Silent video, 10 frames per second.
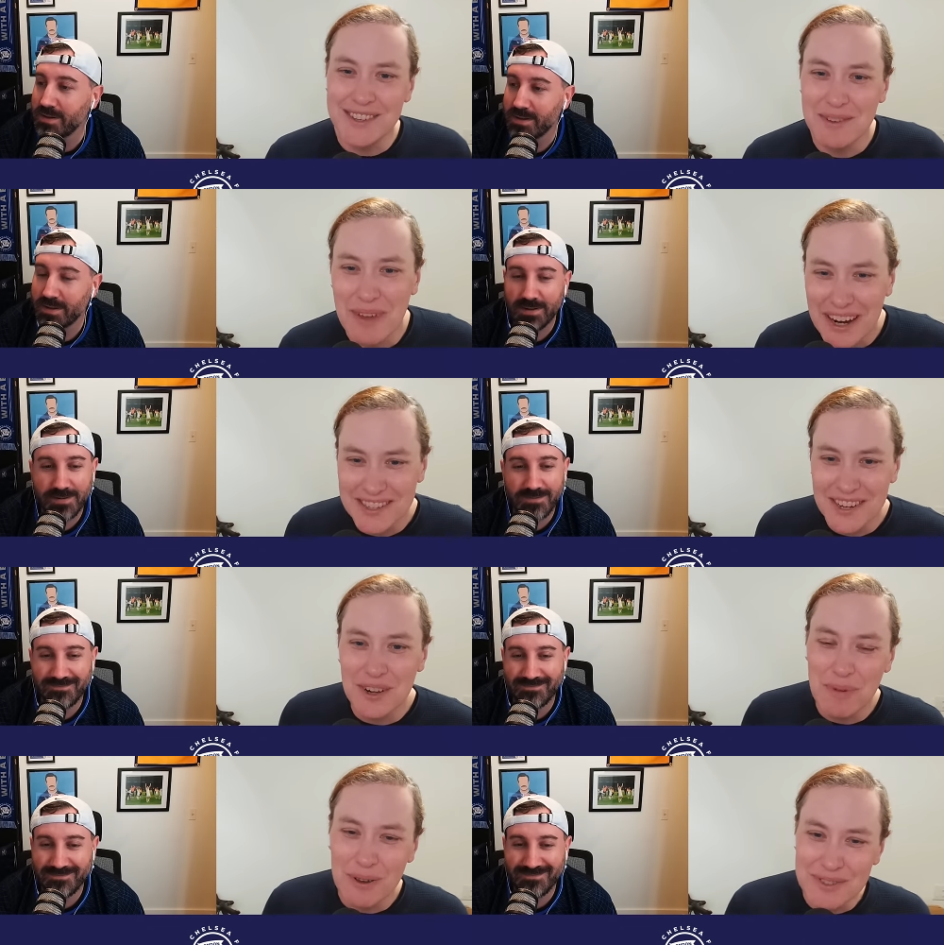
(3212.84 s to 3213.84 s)
Speaker 1: as a
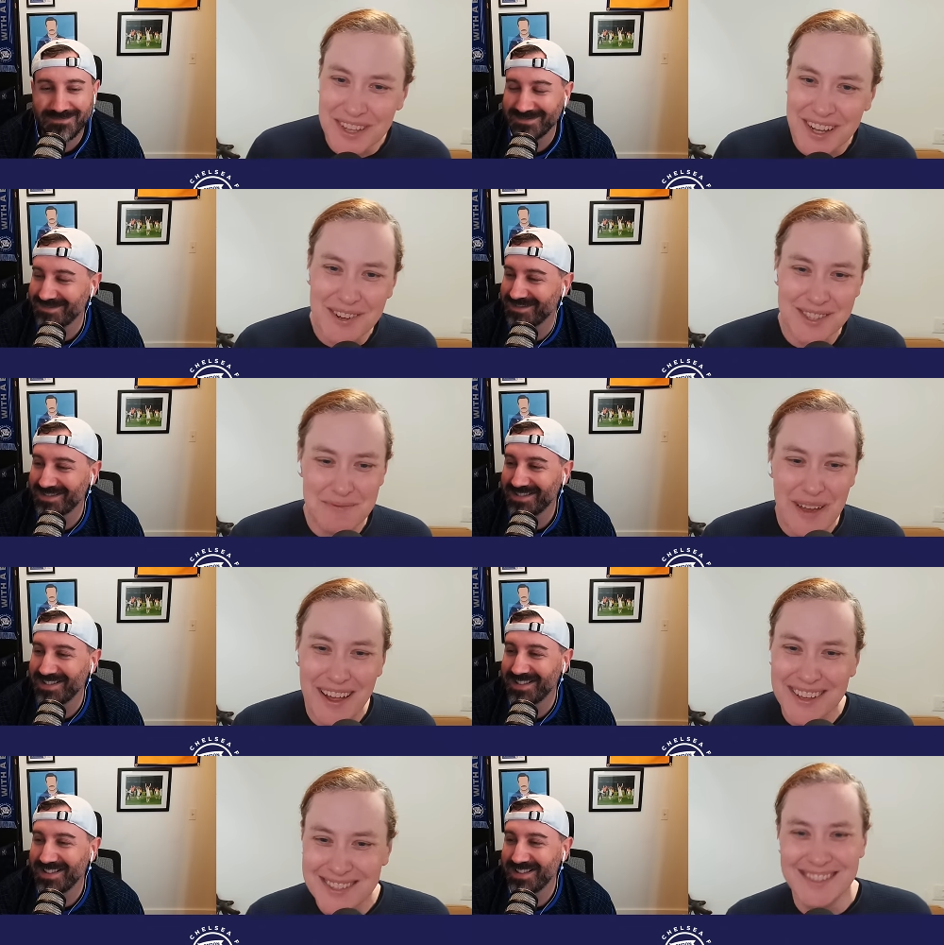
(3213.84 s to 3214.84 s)
managerial posting at Crystal
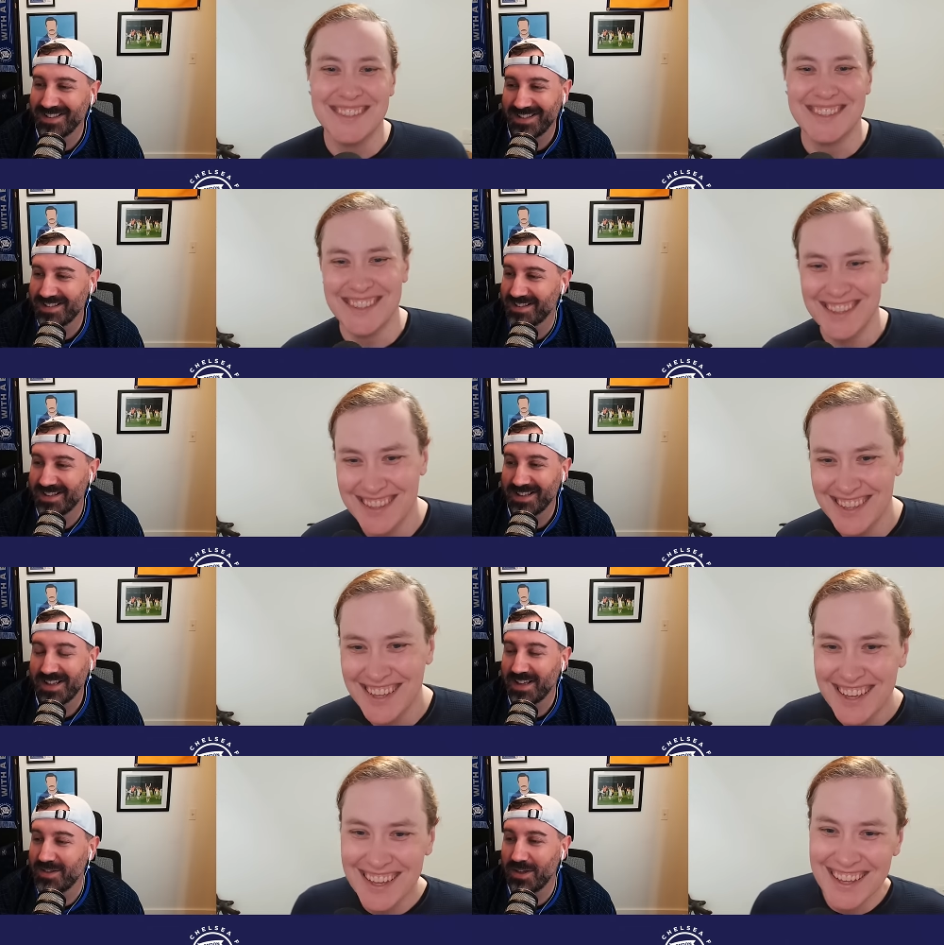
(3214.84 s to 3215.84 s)
Palace?
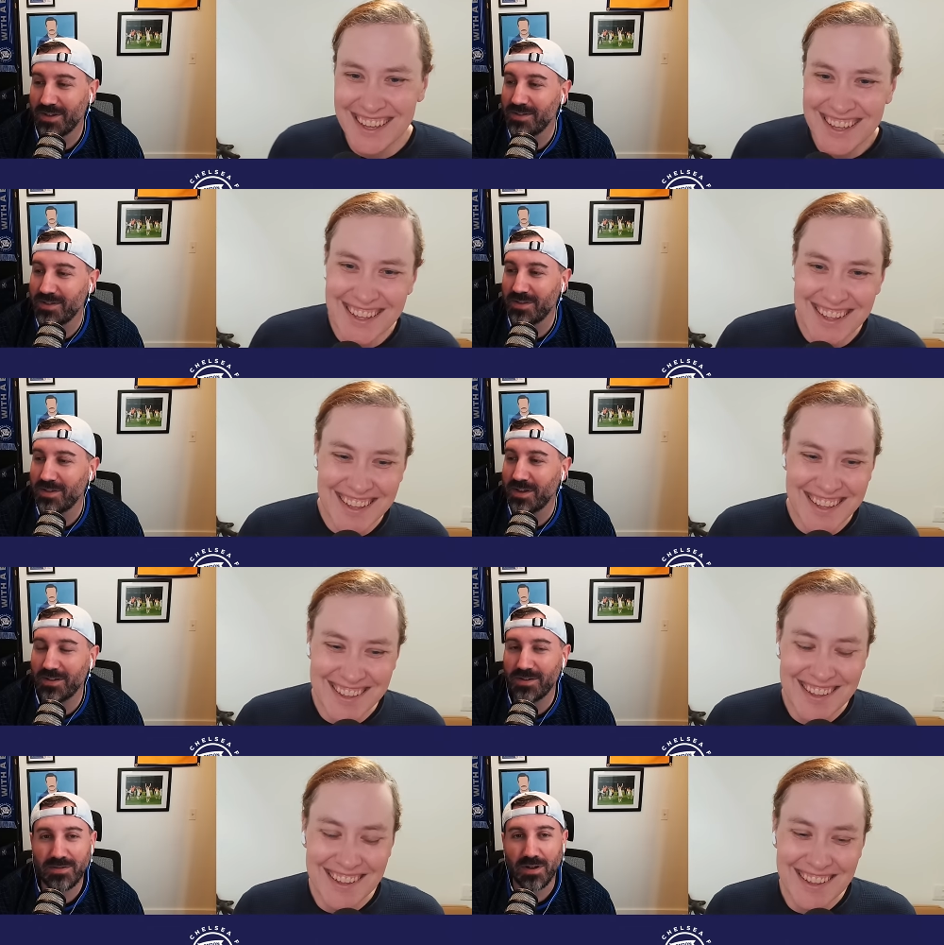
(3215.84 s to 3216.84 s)
Speaker 2: The, the,
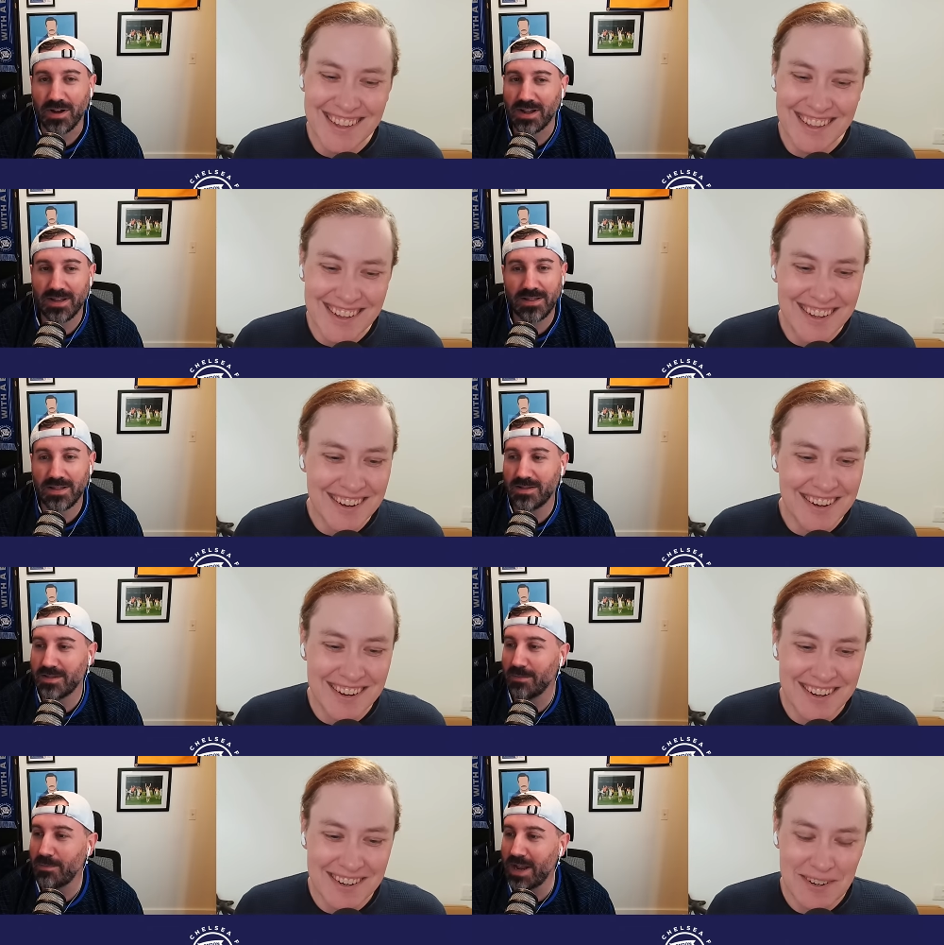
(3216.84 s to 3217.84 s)
the look,
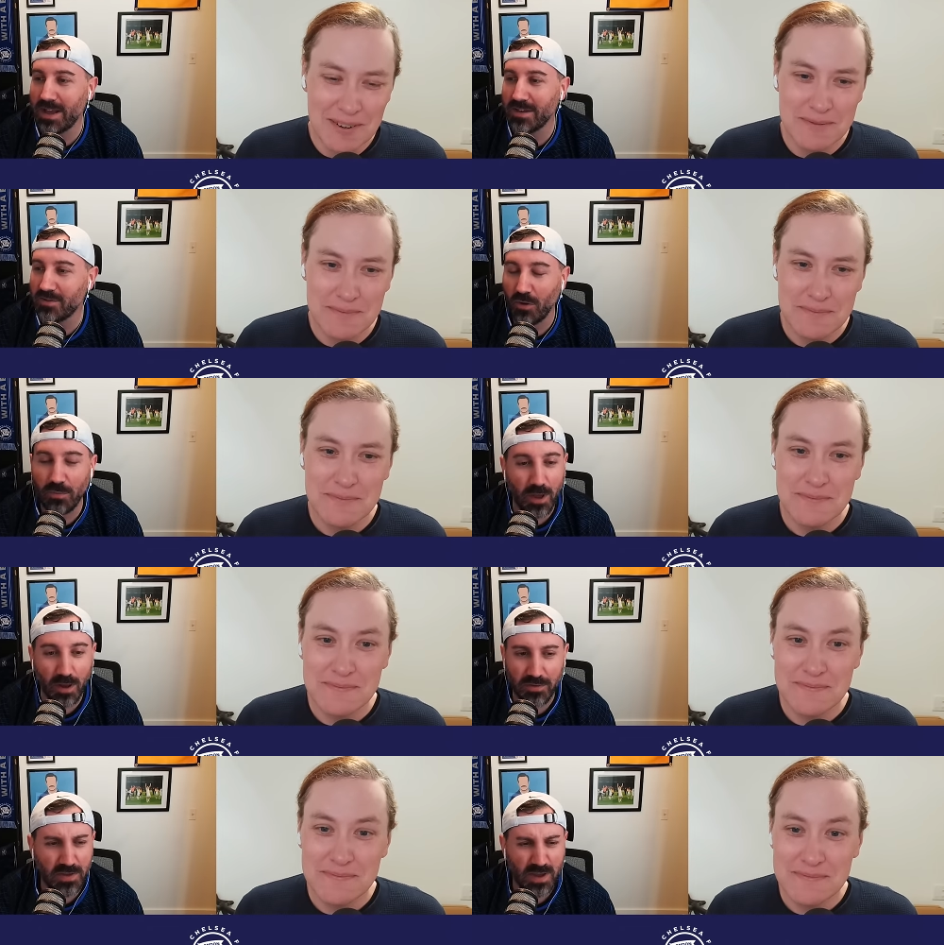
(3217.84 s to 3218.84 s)
the media has told me
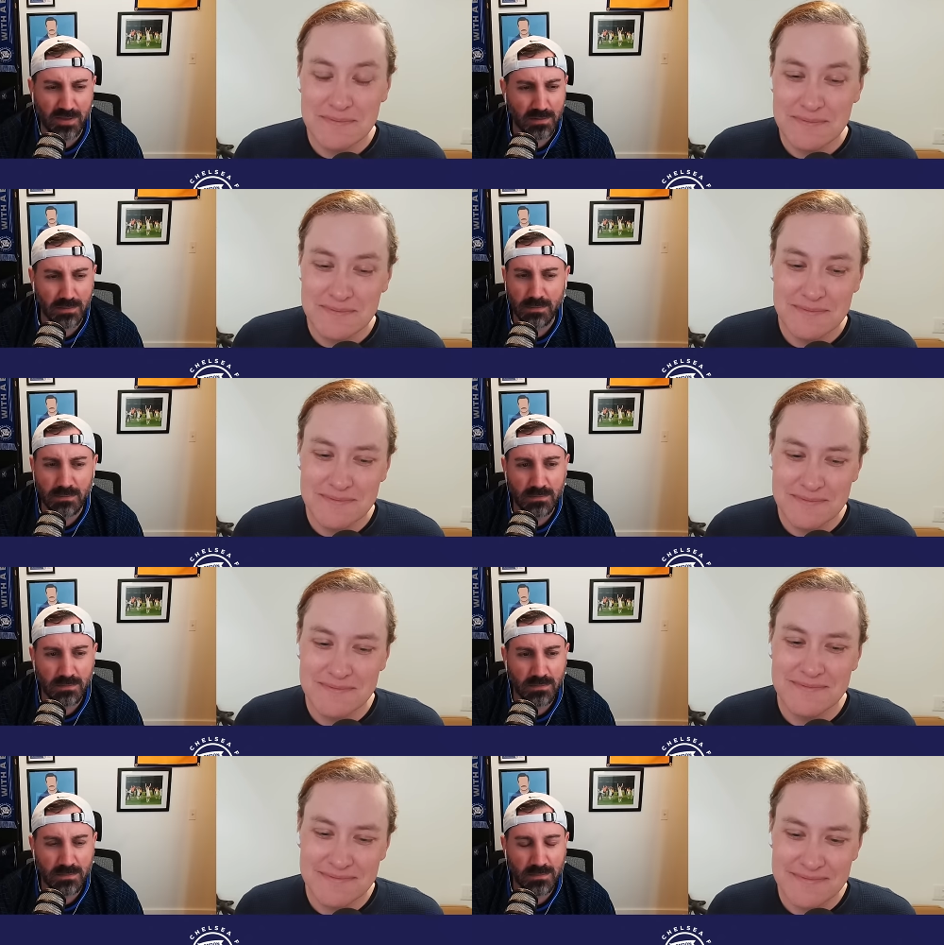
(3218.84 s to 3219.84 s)
all season
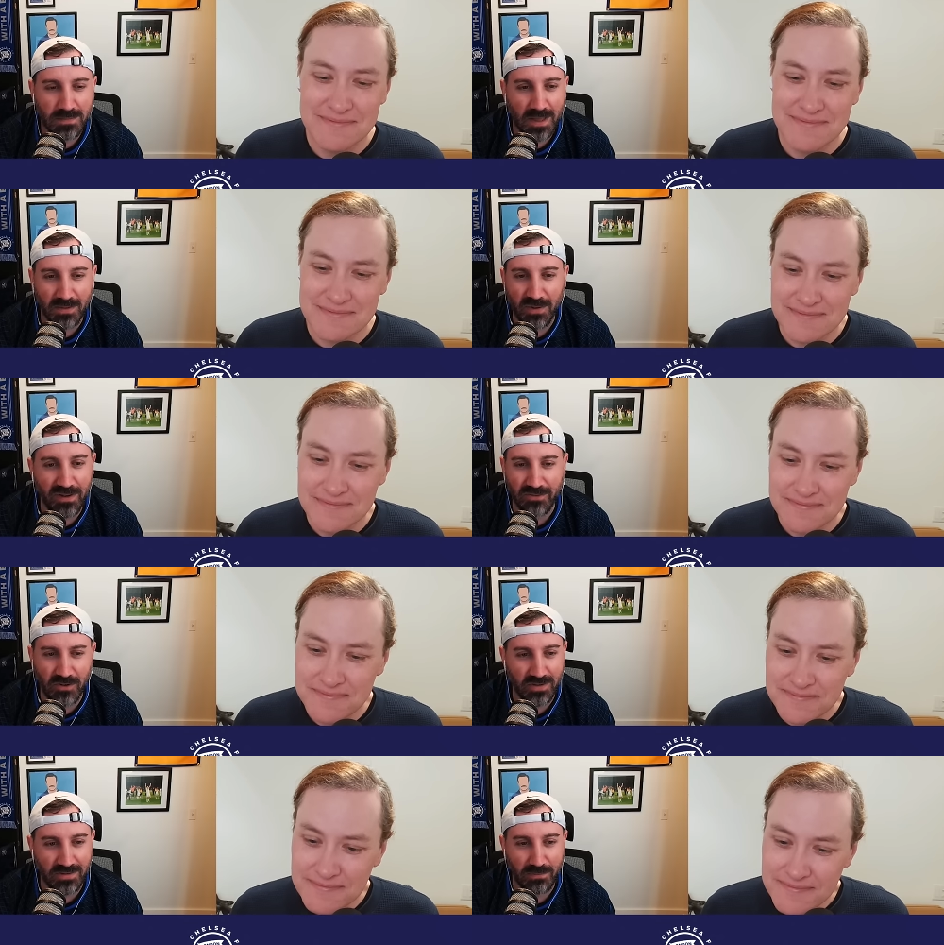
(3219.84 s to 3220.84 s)
that it
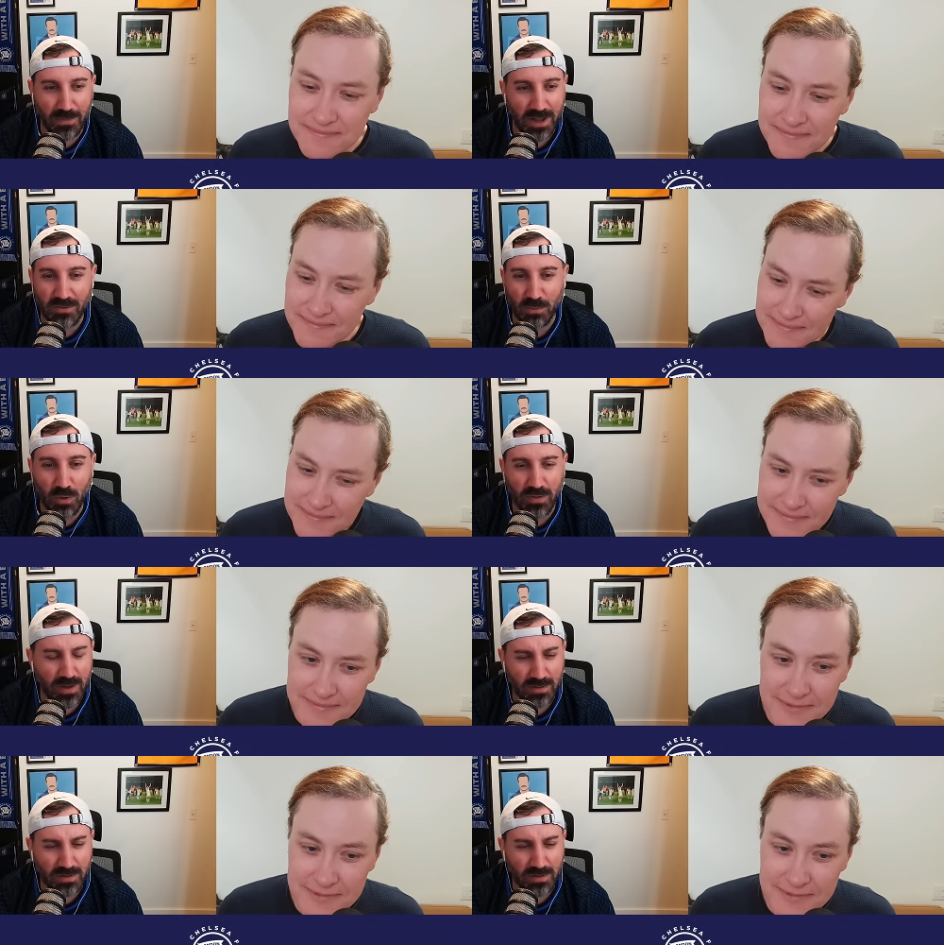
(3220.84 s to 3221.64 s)
just means more that